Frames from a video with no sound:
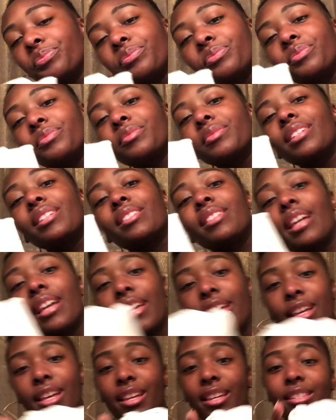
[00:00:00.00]
This
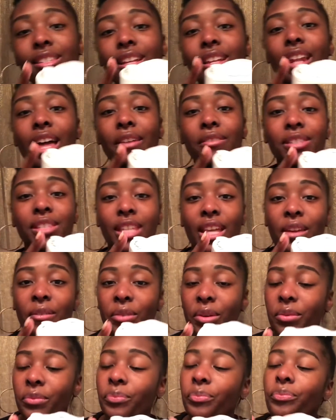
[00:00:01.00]
thing is a
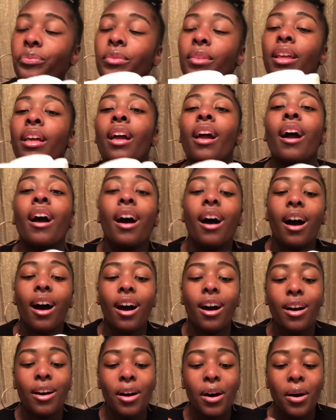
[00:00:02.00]
lifesaver.
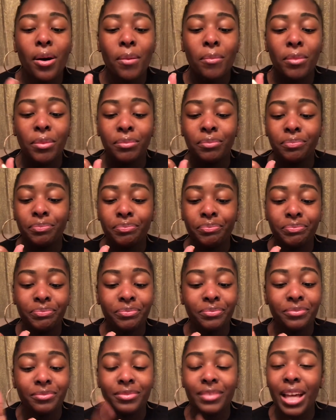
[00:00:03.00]

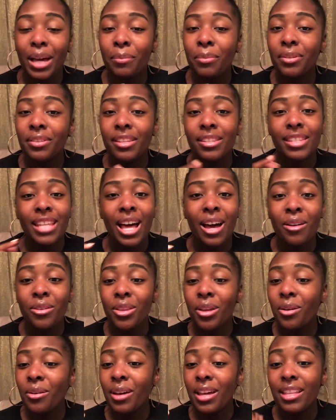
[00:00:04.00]
I put the sound
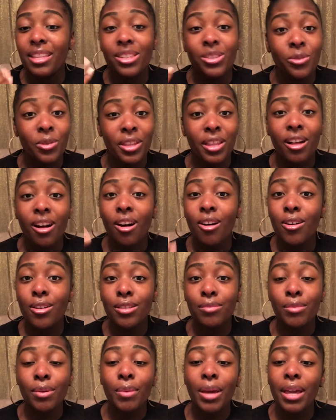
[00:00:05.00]
on and it really calms
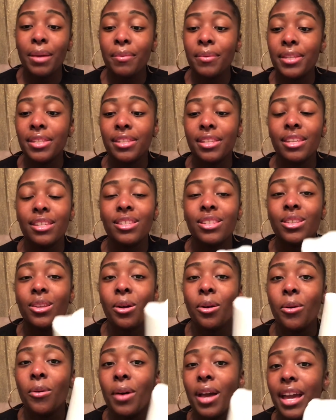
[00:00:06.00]
my babies.
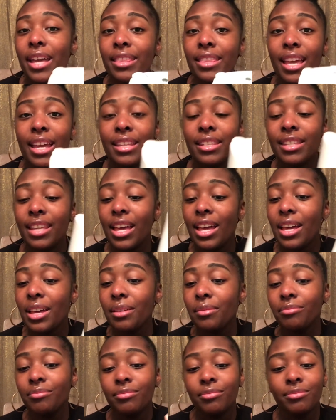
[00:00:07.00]
So at
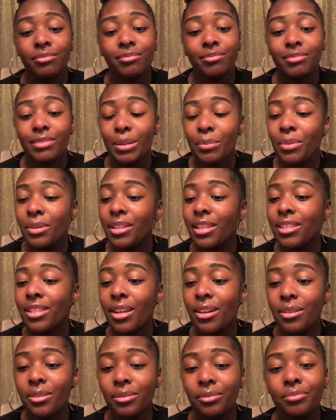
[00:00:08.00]
nighttime, put this
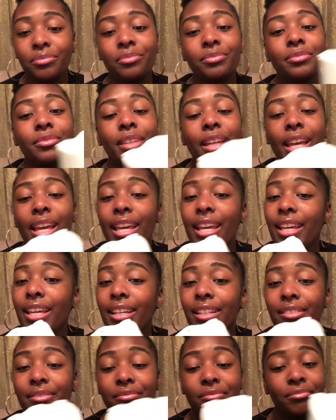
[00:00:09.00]
on
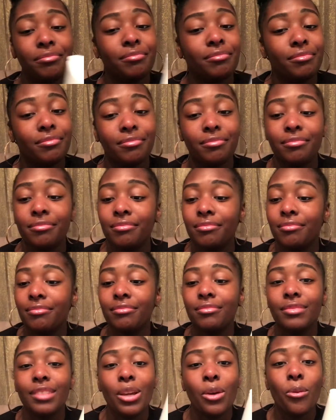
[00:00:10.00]
and
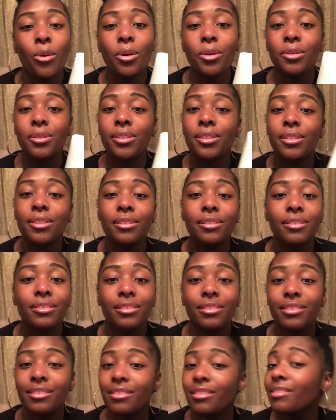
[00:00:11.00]
it works.
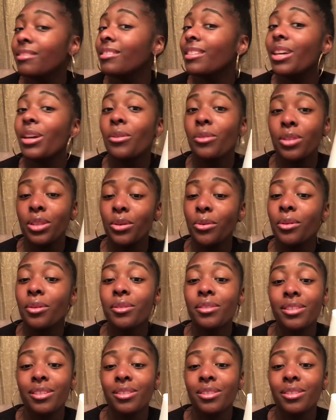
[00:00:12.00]
It really works.